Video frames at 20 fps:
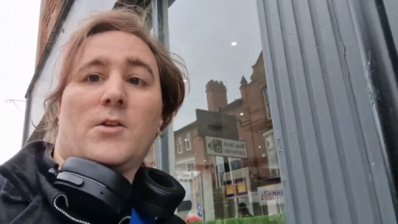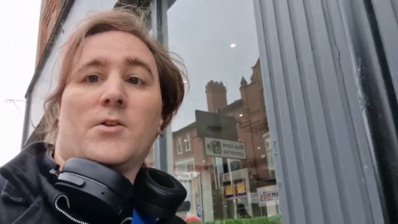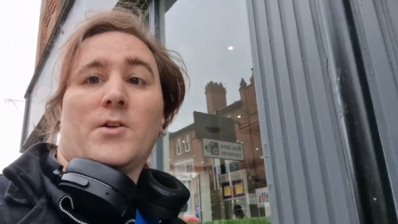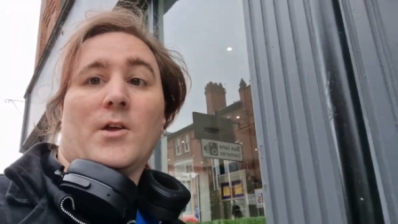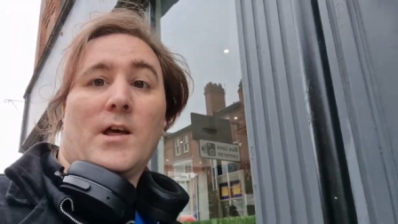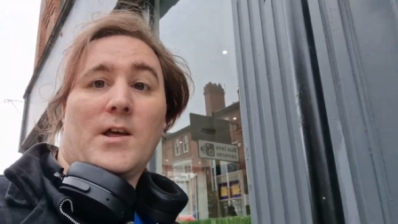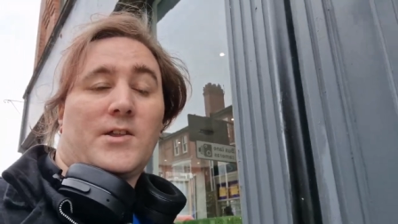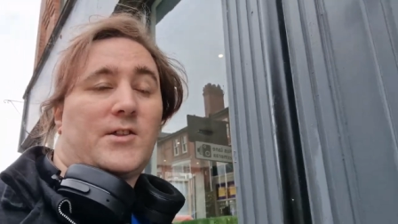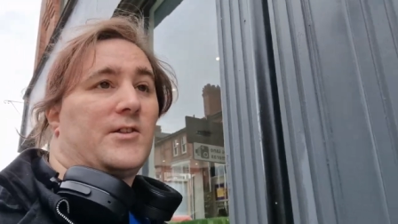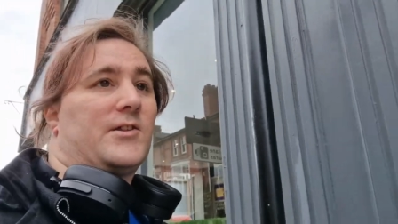
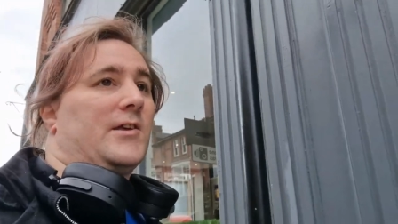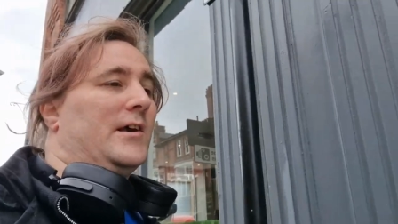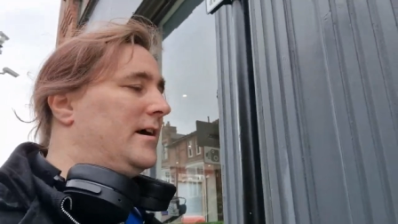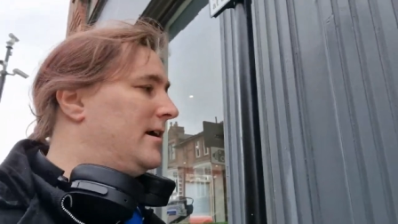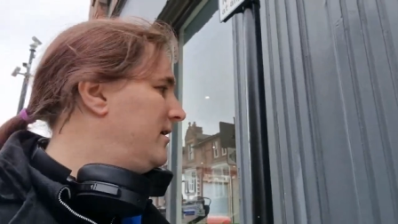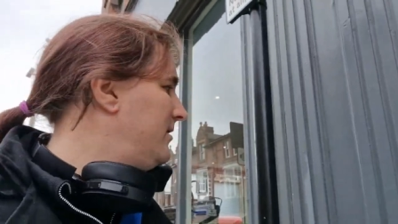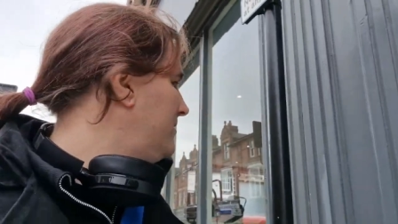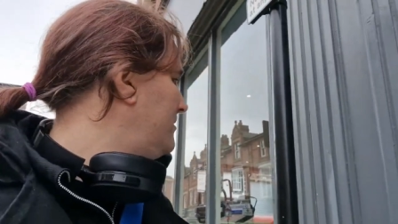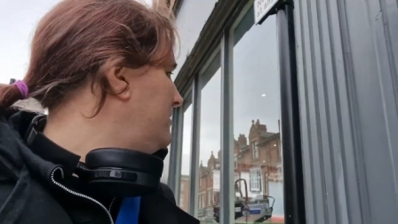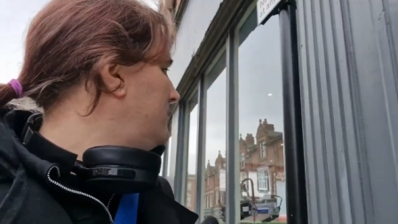So that's
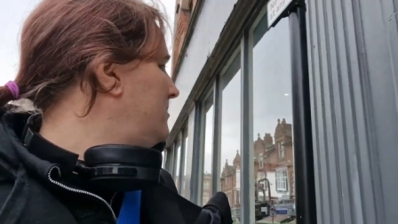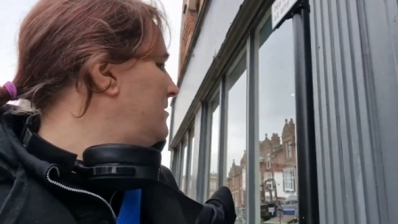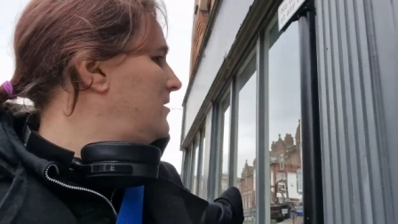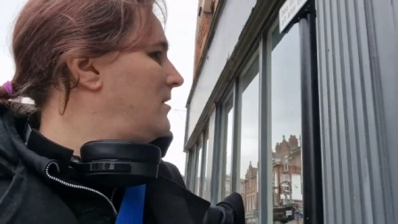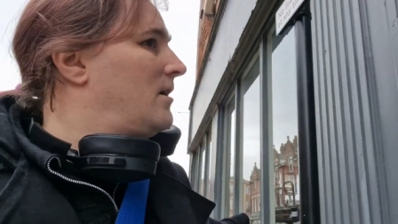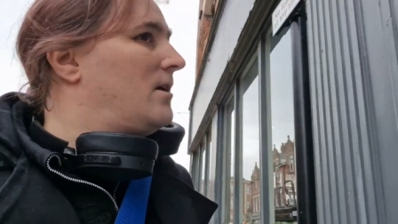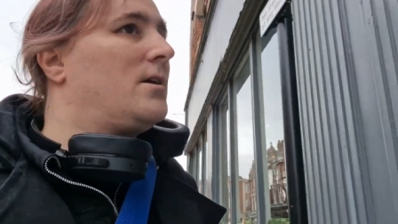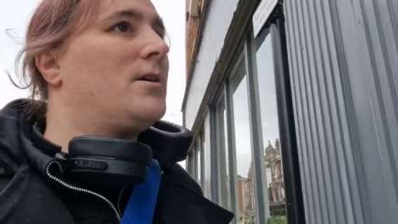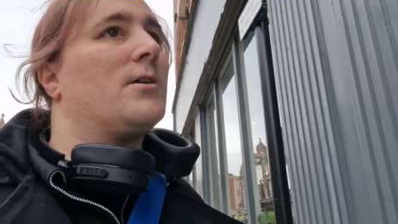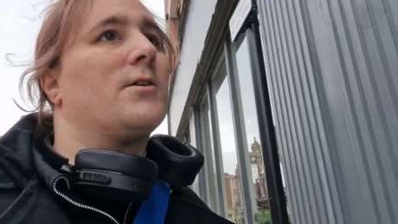uh,
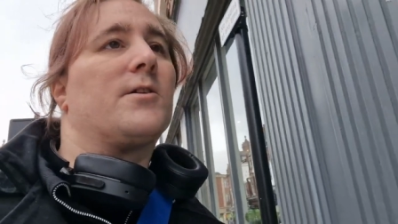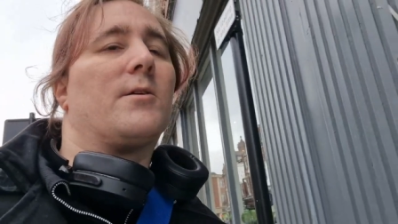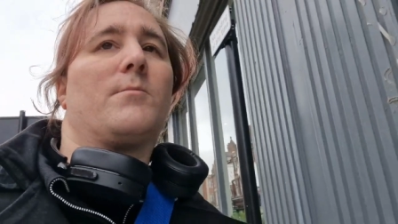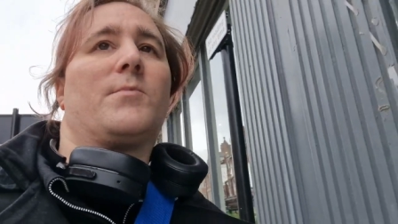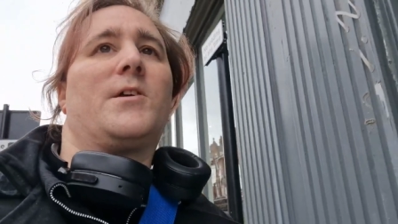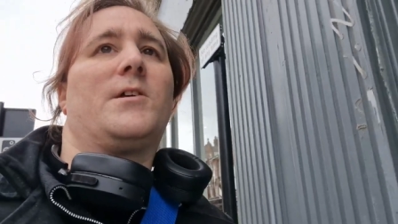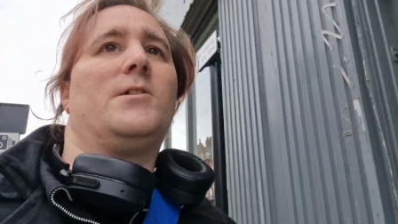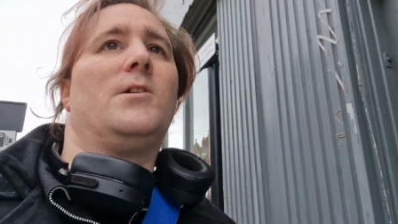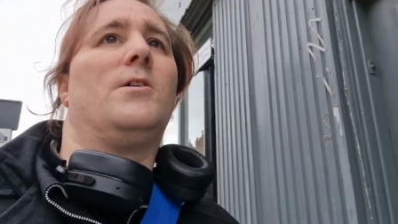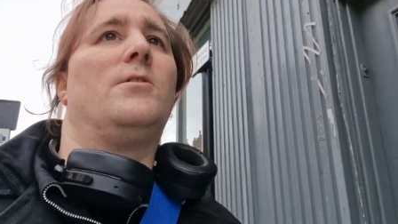
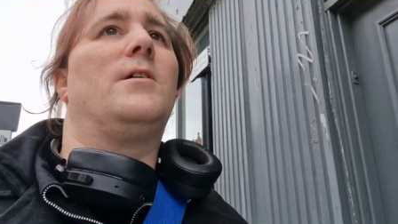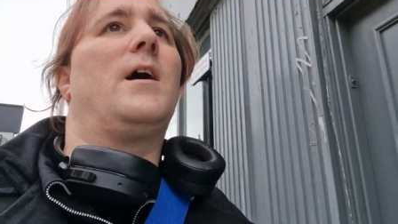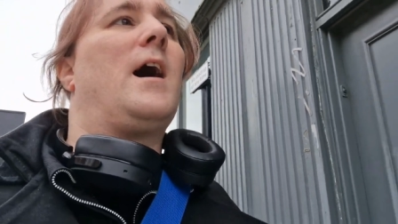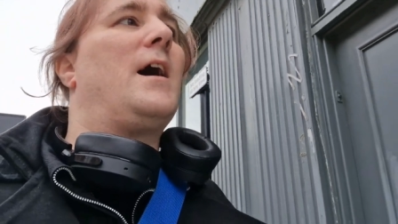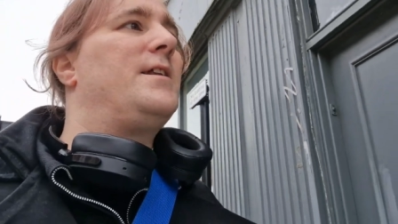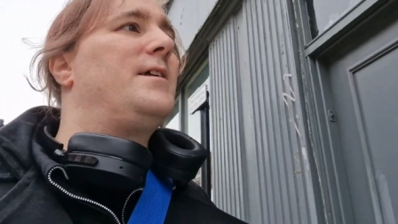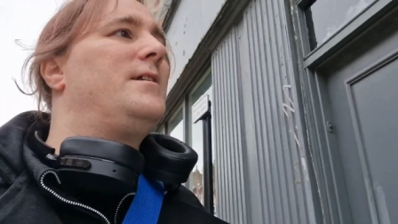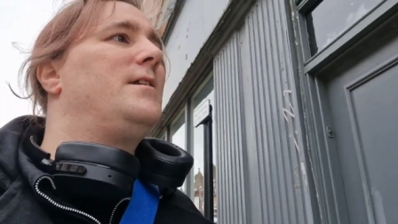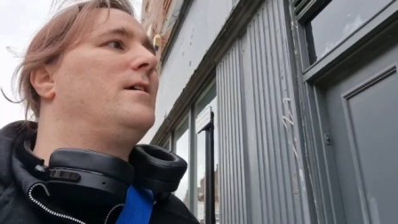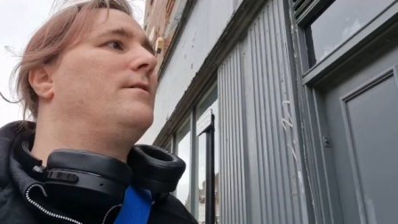something new that
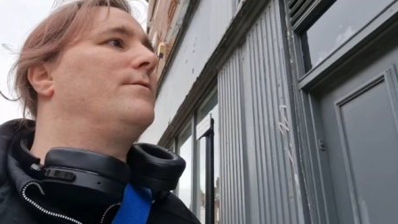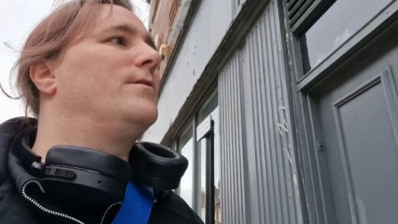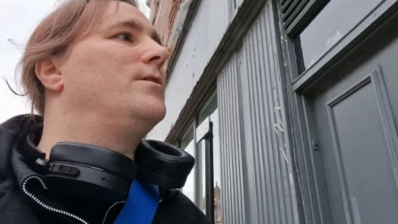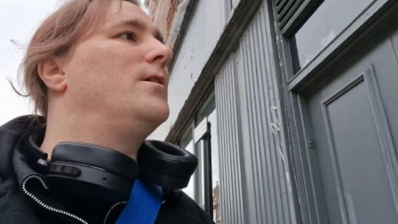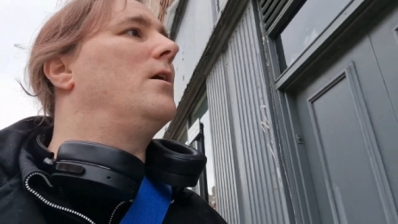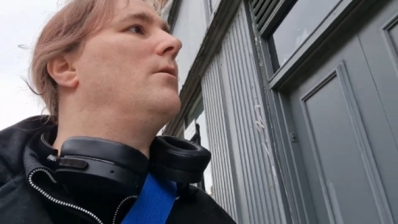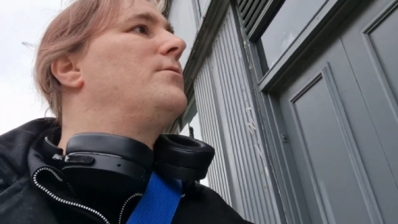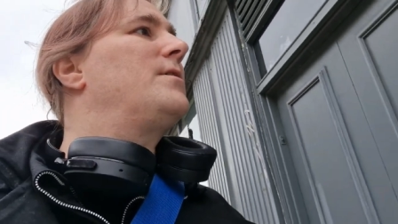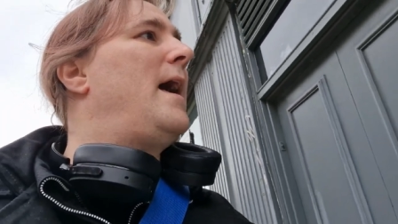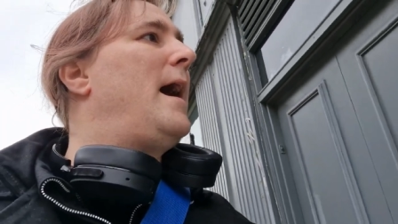I didn't even
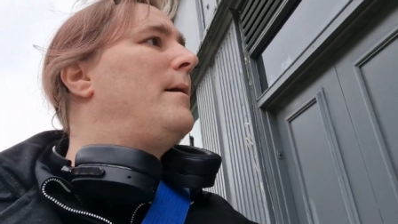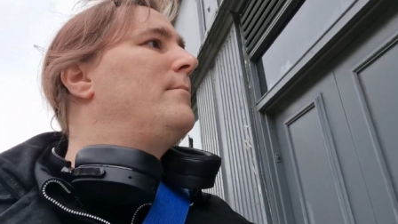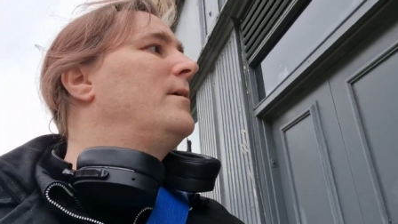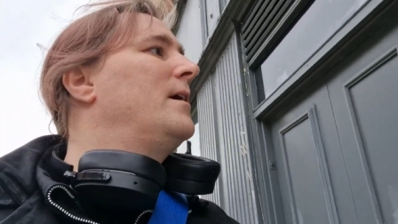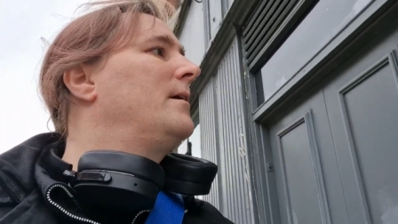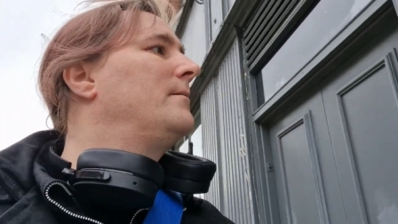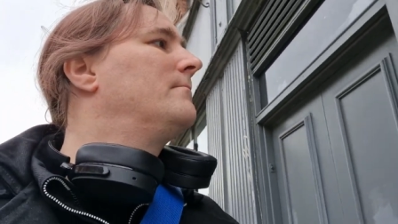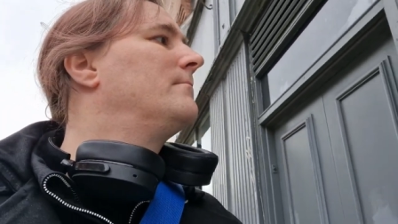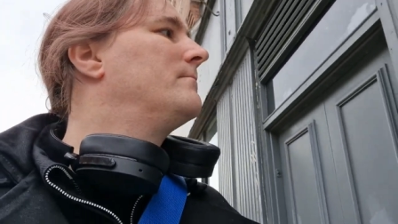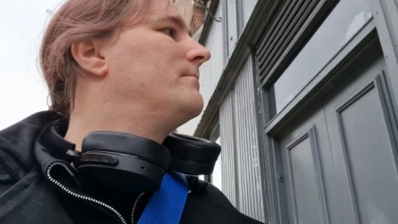know was
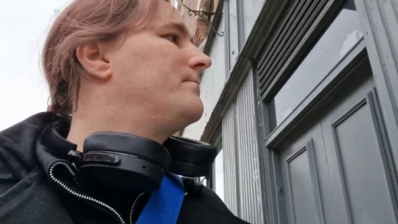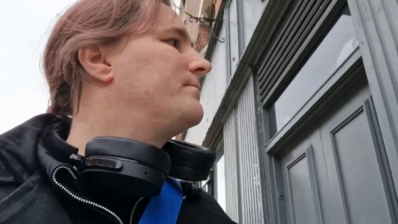happening.